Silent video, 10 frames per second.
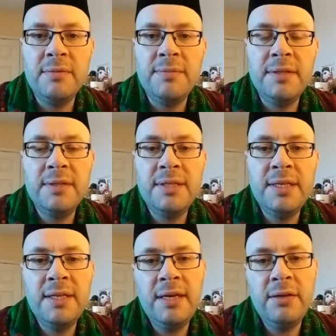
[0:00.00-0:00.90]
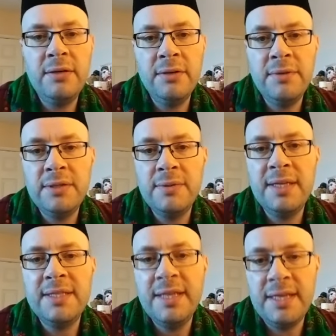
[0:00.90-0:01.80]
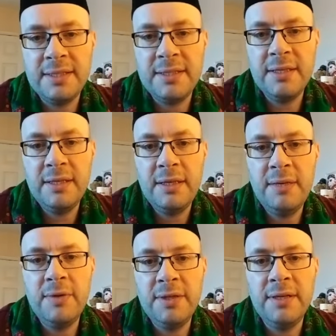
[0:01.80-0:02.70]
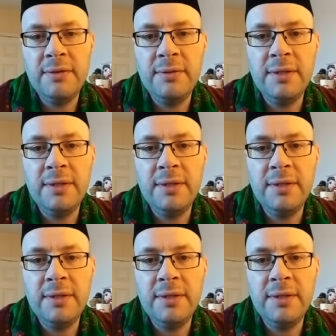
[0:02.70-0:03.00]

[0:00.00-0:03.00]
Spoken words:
because then they are going to an excess in what they are doing.